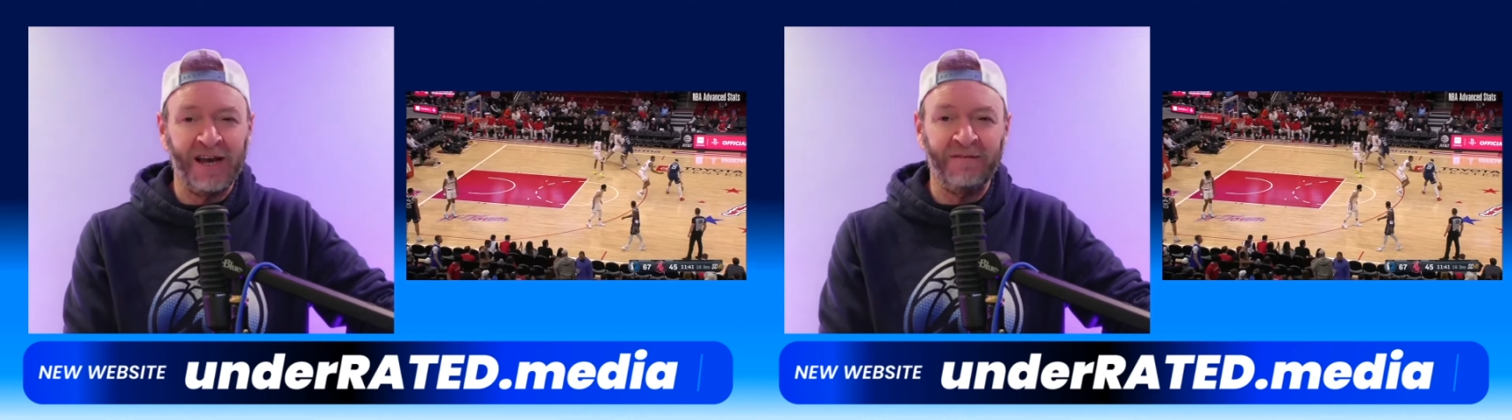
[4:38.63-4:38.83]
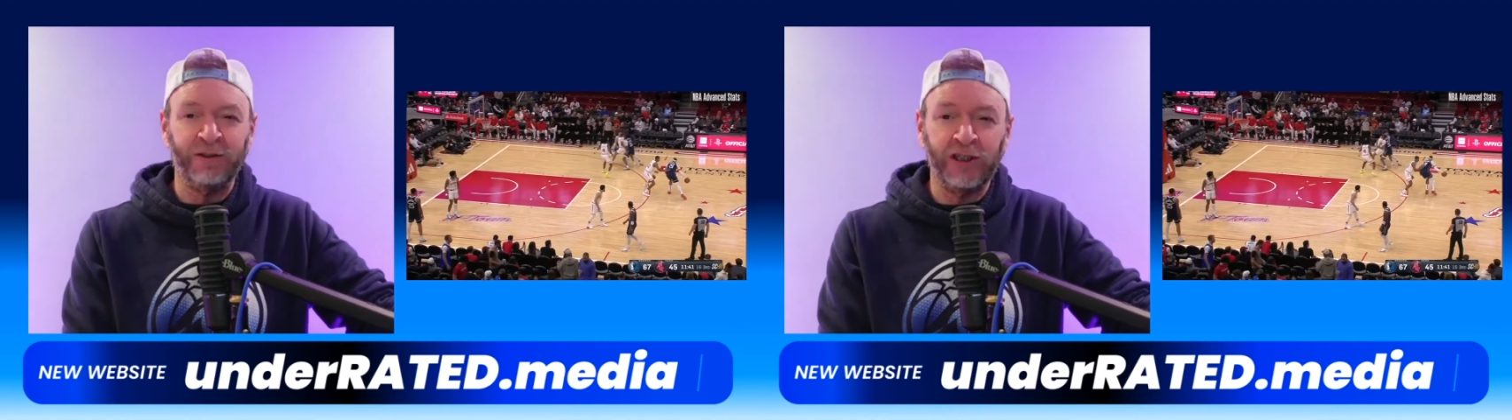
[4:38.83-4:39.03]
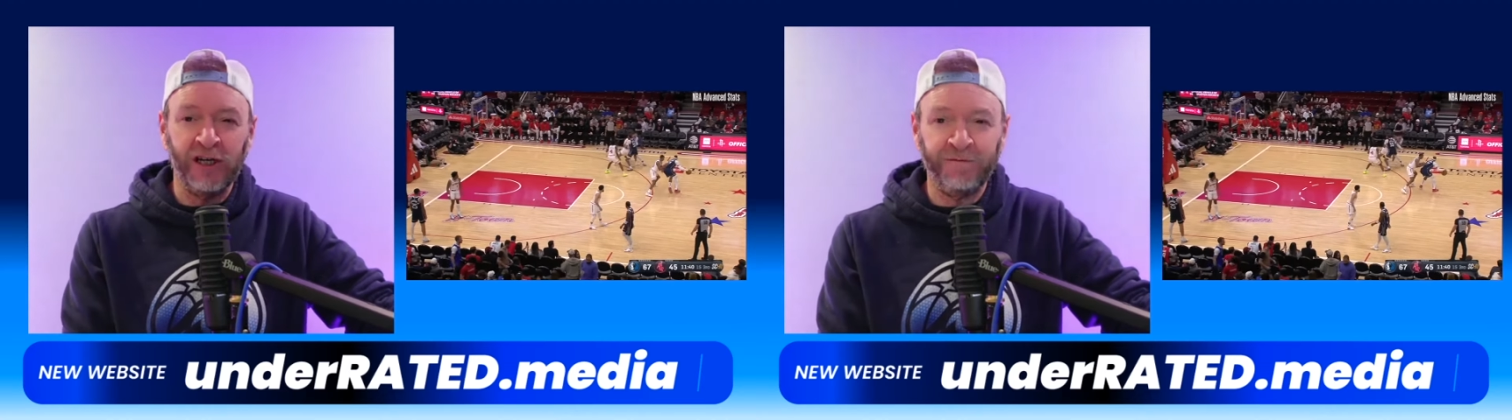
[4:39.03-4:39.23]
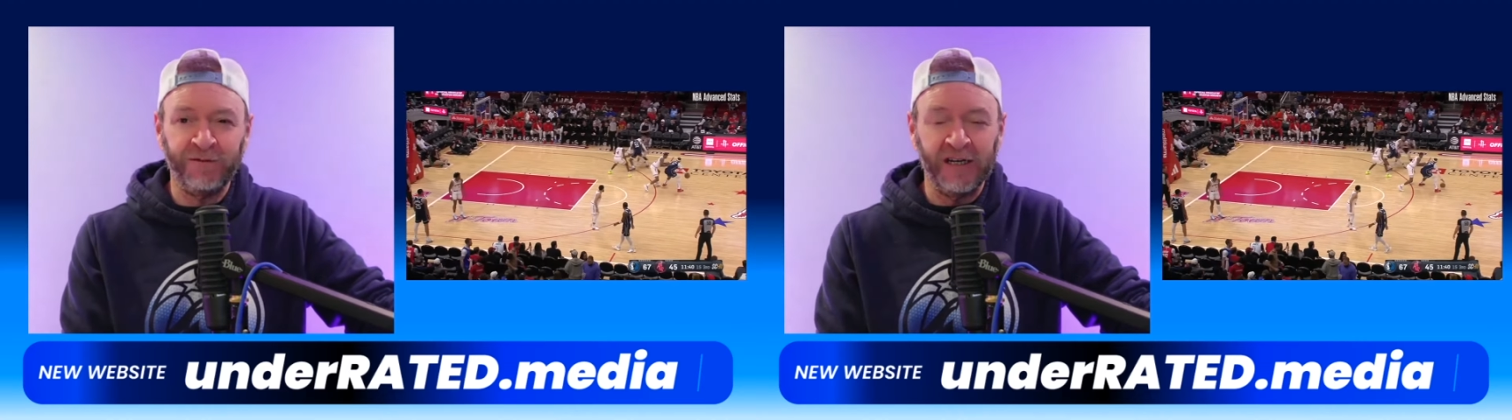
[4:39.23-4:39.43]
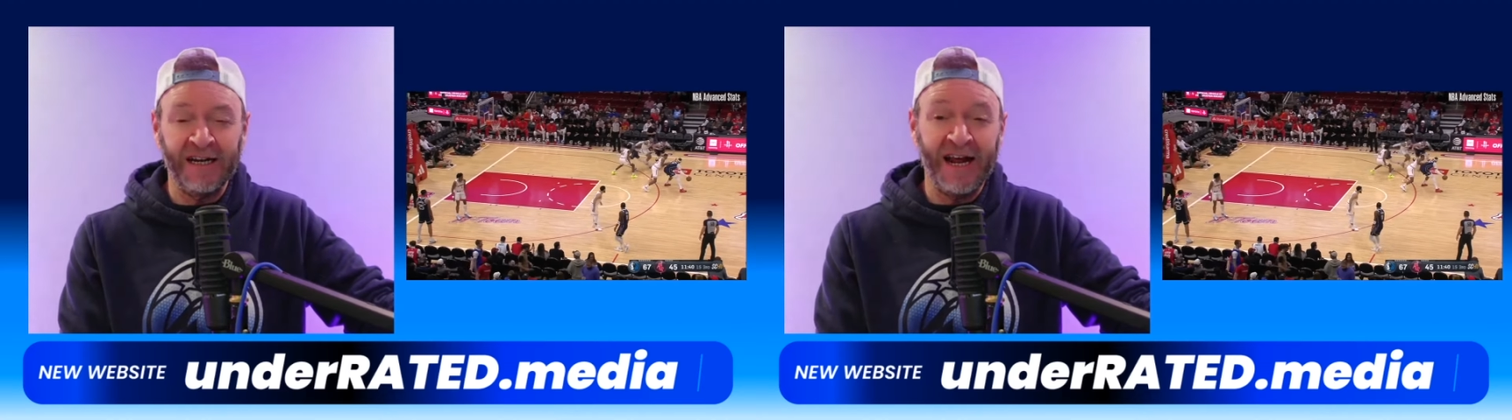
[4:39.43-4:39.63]
have
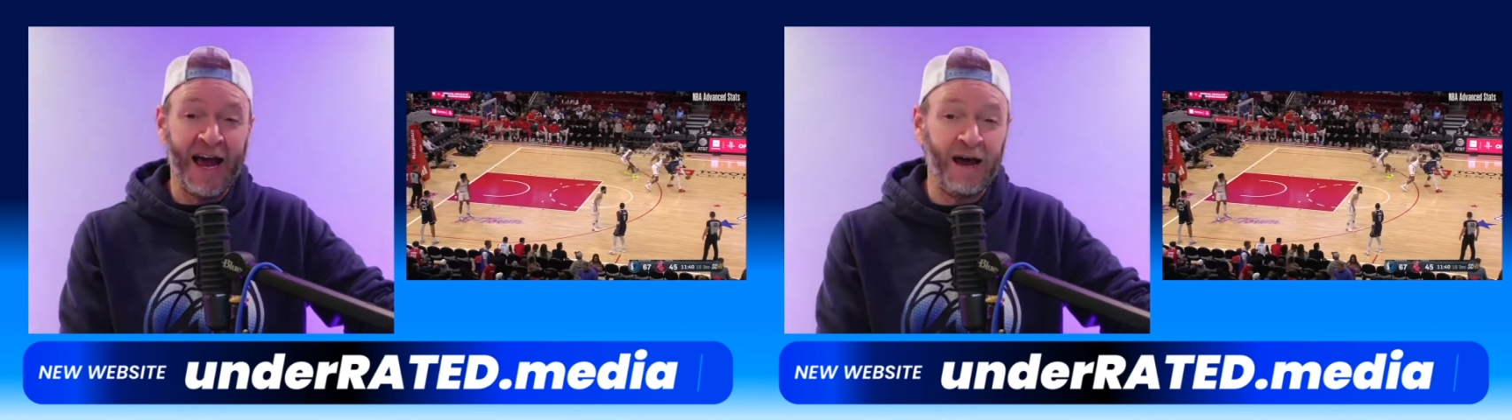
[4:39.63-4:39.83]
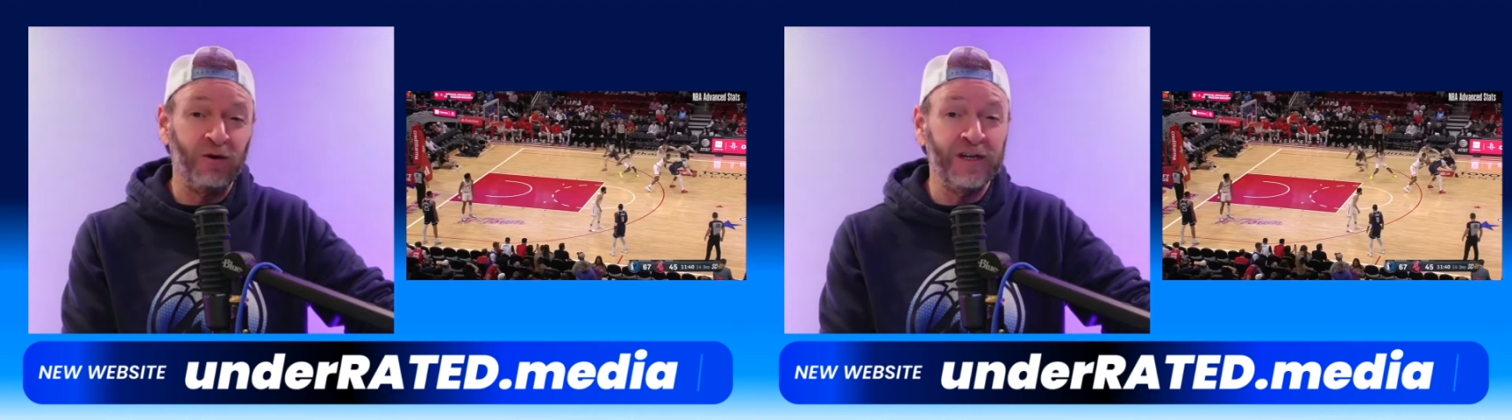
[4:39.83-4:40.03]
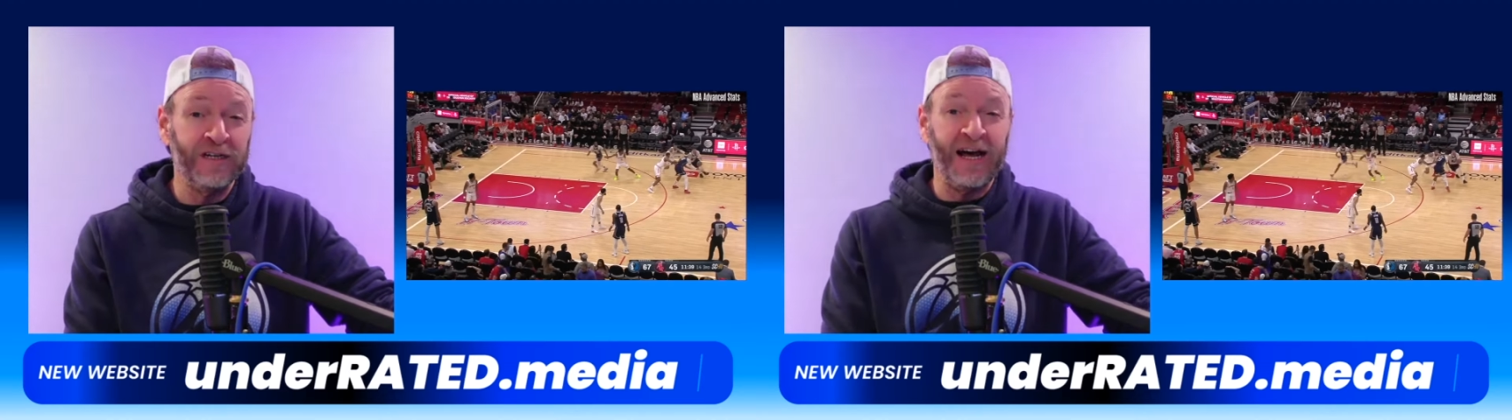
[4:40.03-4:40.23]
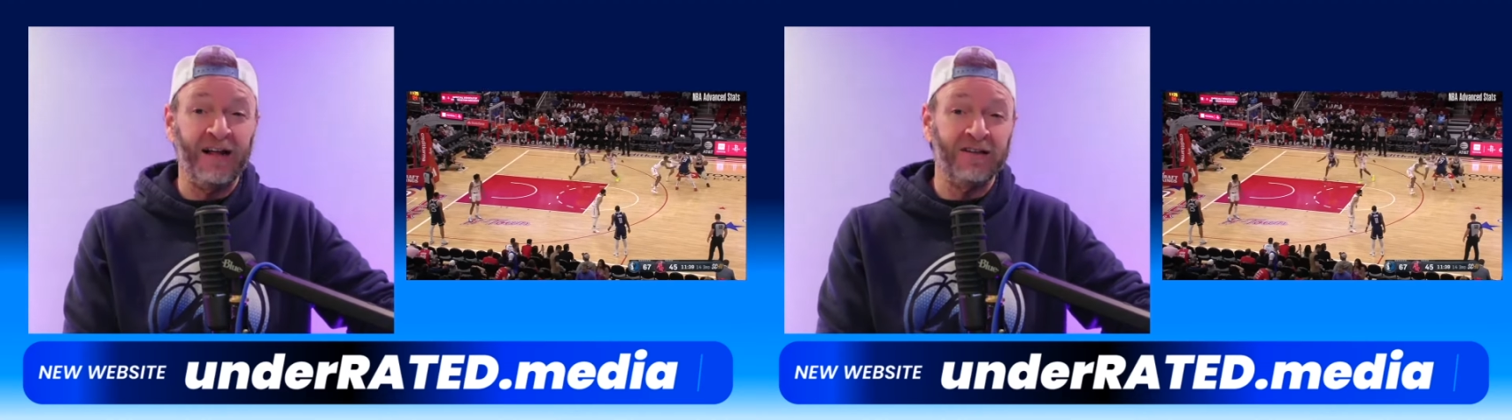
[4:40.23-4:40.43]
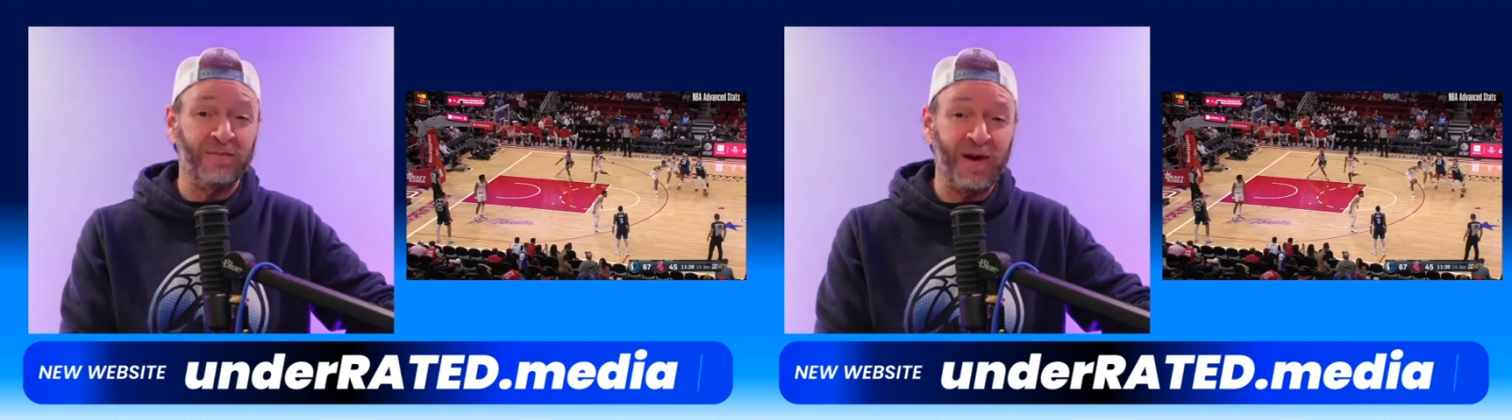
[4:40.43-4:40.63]
shifted how the Dallas